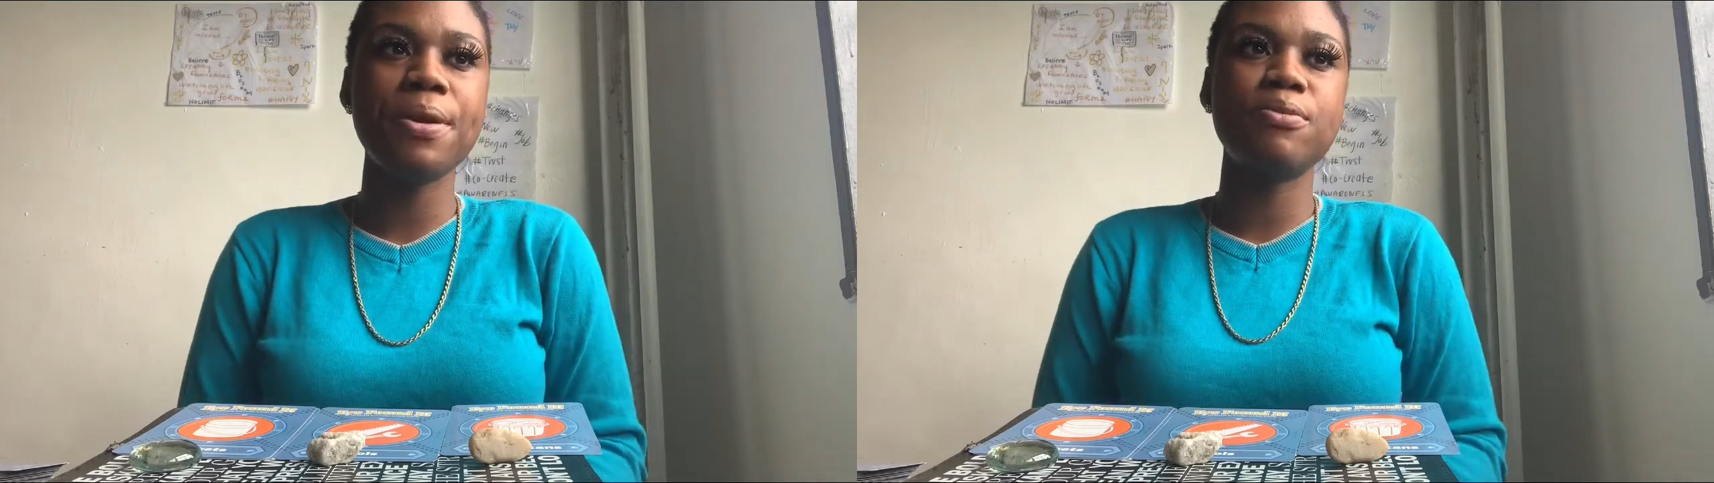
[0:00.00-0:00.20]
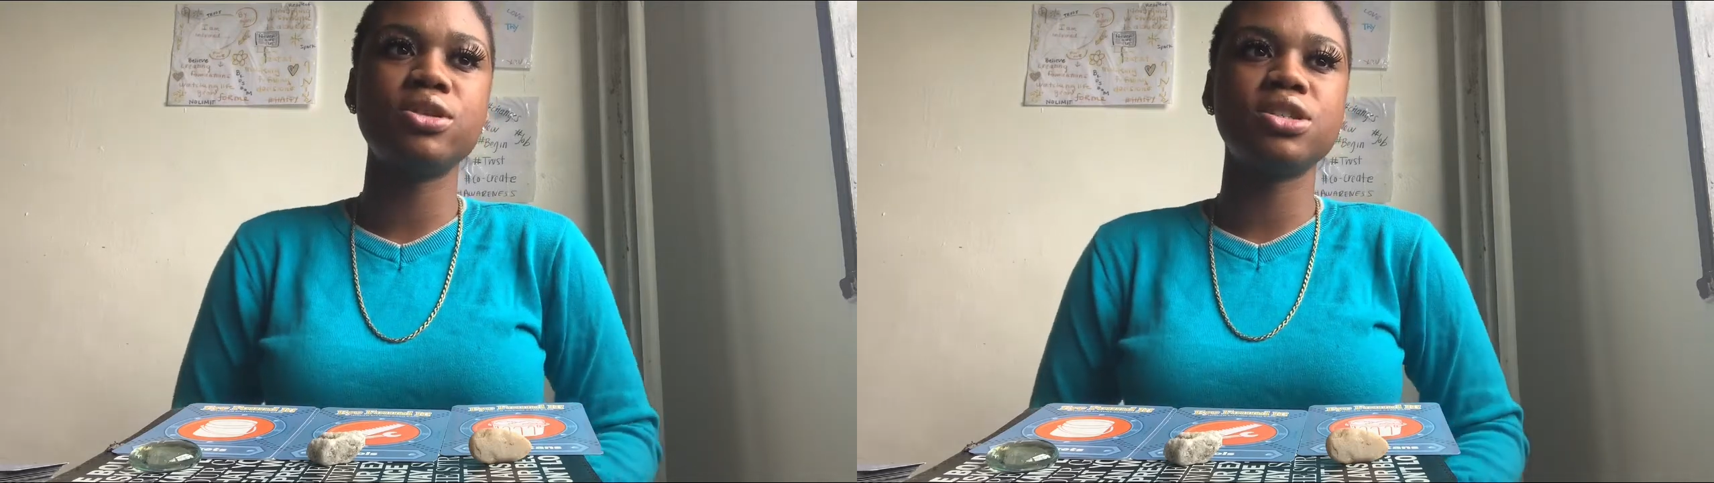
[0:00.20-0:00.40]

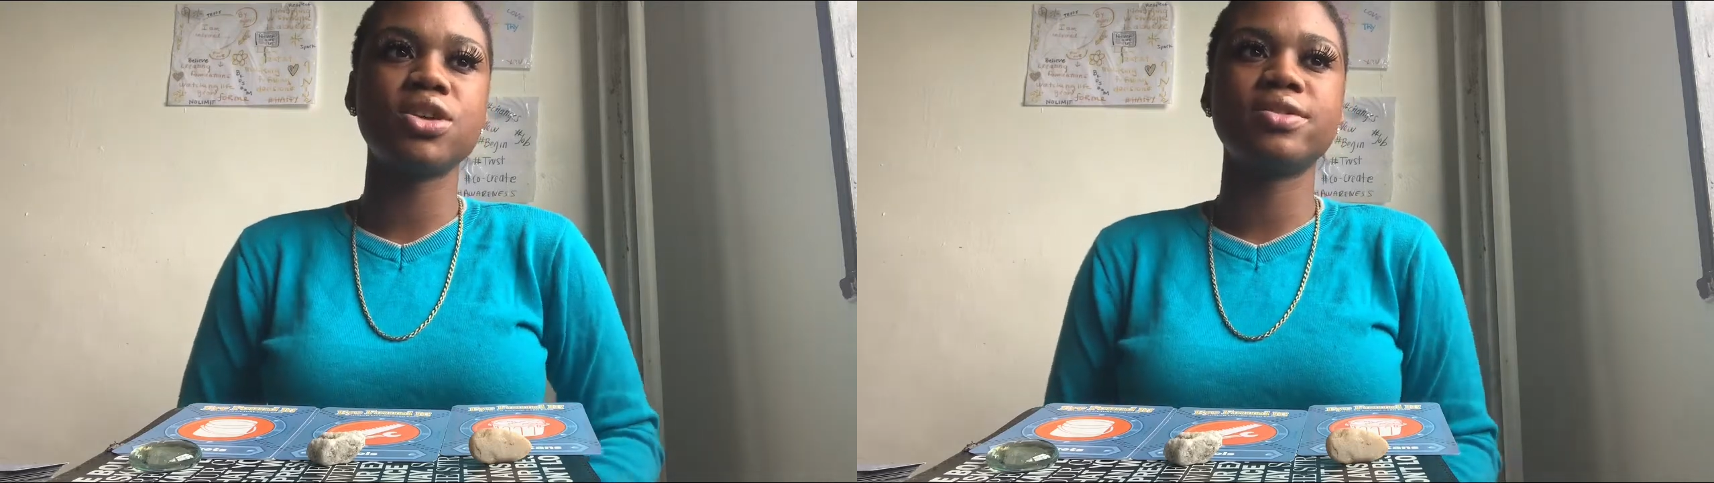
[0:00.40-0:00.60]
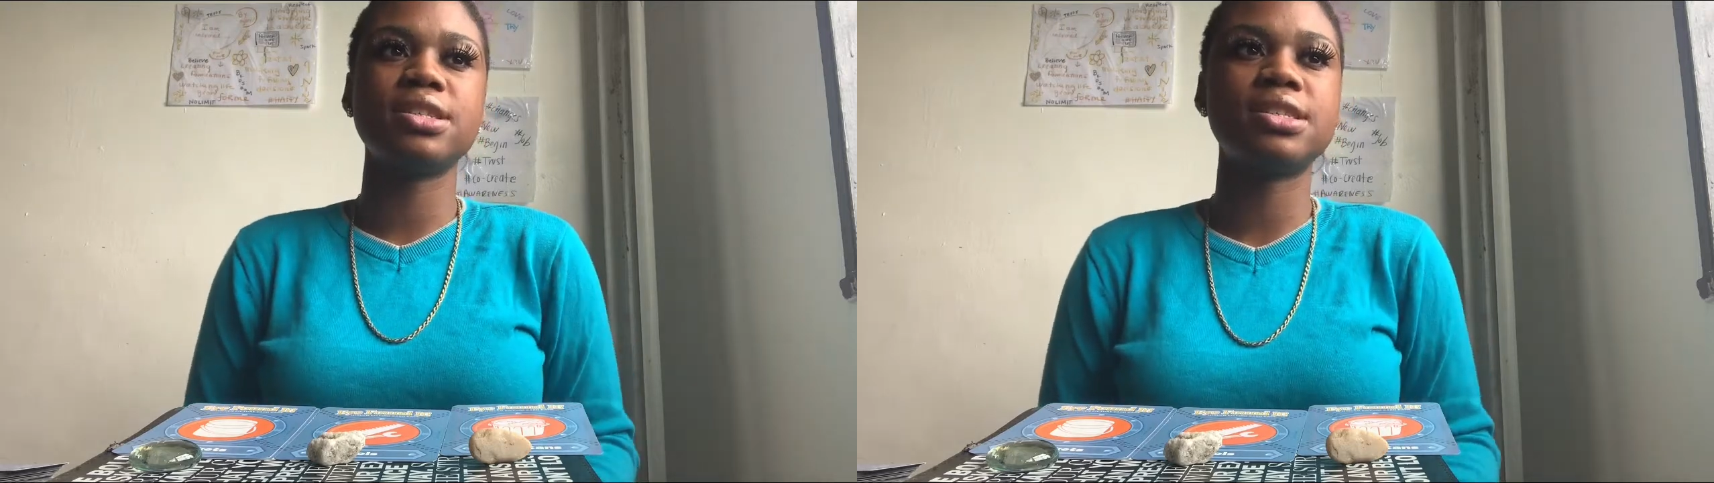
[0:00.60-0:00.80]
people
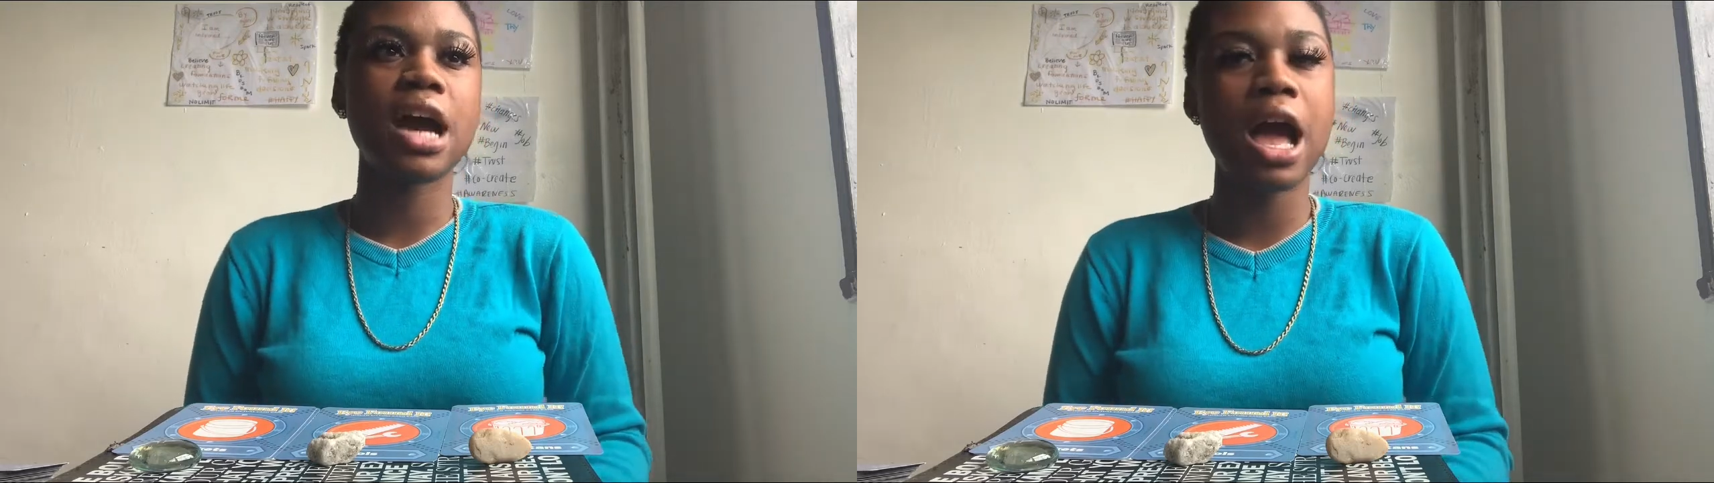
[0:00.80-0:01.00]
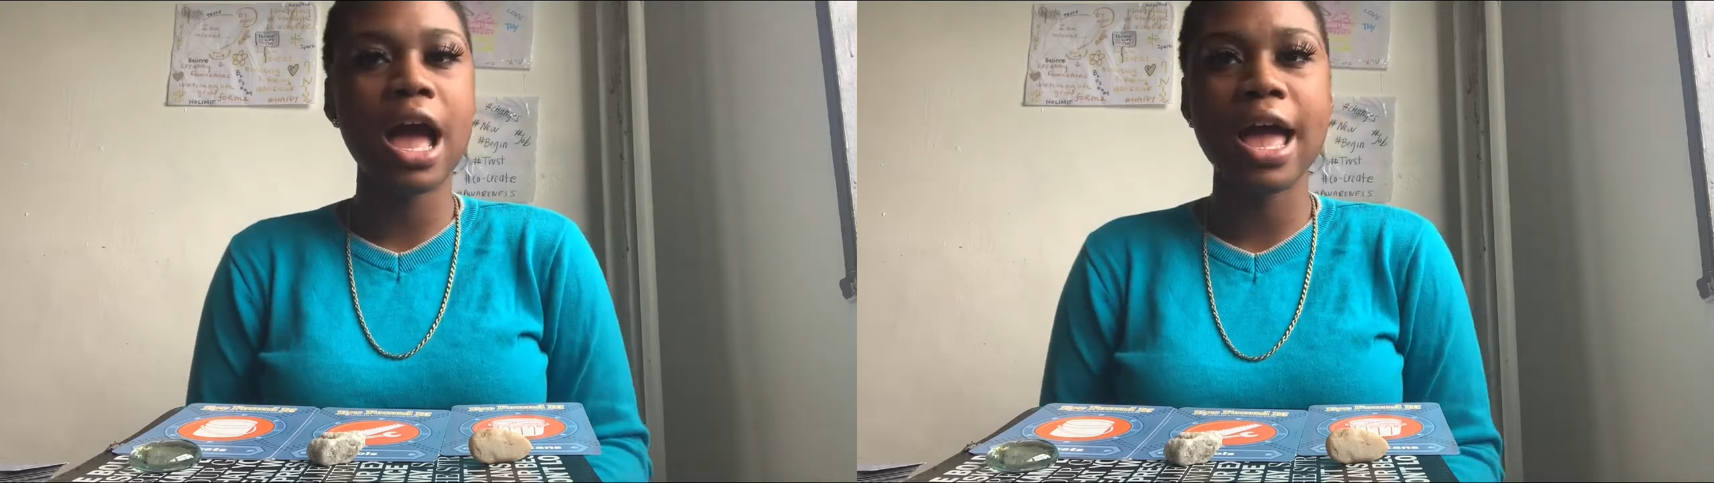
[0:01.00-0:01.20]
deserve to
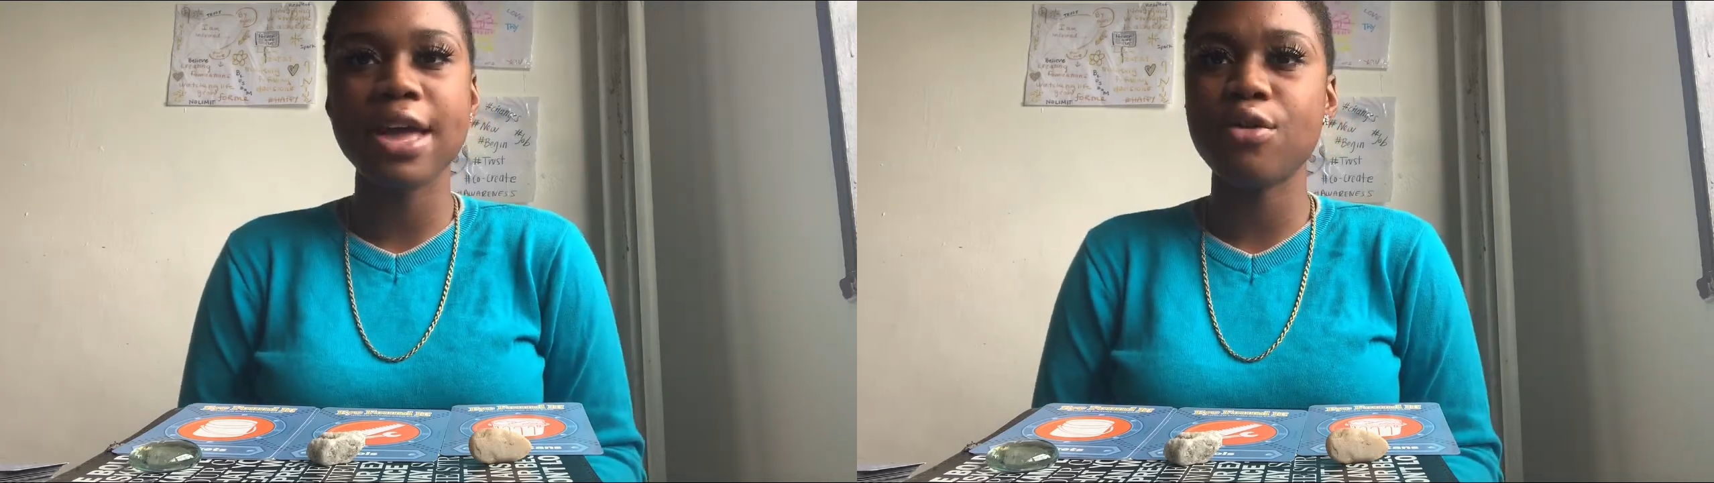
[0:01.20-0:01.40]
die